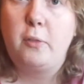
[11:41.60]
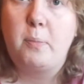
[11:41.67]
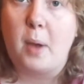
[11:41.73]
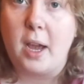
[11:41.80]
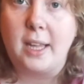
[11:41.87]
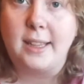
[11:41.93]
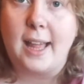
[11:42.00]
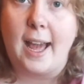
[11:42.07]

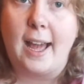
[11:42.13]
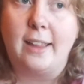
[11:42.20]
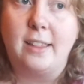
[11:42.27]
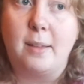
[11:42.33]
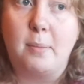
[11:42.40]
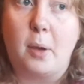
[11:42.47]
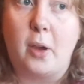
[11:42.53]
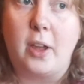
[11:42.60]
buying that and
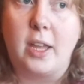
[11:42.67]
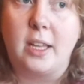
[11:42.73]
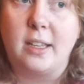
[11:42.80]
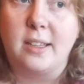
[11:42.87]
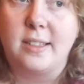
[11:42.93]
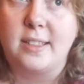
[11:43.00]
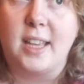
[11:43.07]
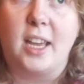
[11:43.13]
then buying a
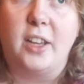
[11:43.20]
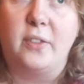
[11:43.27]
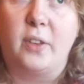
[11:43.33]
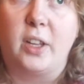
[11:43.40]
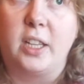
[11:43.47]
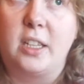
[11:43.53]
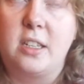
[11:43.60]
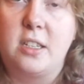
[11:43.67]
set of
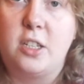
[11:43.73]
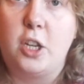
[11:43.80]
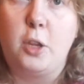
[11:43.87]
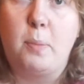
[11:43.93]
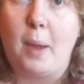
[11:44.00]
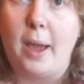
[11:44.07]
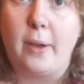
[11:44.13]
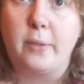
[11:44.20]
like £2
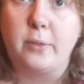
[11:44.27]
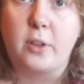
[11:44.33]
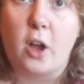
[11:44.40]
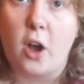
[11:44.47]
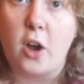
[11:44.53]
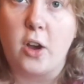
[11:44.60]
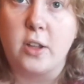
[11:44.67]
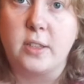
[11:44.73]

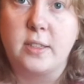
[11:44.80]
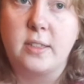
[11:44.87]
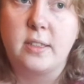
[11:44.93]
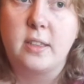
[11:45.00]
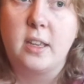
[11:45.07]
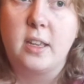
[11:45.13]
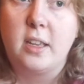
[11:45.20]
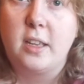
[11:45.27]
cards
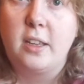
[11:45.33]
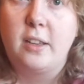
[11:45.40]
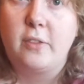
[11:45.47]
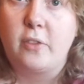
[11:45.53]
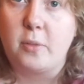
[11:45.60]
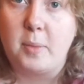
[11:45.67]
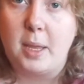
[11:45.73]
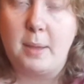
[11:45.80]

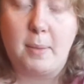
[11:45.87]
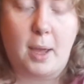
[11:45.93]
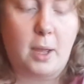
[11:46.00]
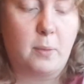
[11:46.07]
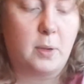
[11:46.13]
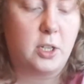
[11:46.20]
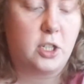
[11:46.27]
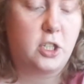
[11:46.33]
from eBay,
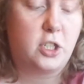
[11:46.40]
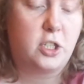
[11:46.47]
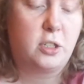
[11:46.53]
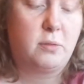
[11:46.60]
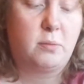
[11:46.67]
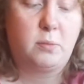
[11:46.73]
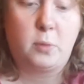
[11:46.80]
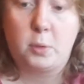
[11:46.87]
which
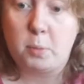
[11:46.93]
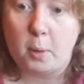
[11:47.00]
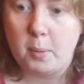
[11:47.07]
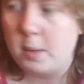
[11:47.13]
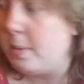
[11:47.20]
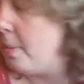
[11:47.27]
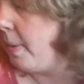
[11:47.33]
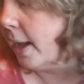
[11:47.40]
would probably
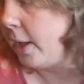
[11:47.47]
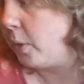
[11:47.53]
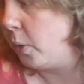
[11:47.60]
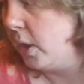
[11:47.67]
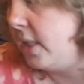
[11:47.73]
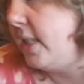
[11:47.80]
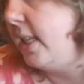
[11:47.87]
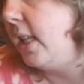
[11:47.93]
be better
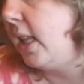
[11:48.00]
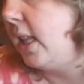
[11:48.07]
quality than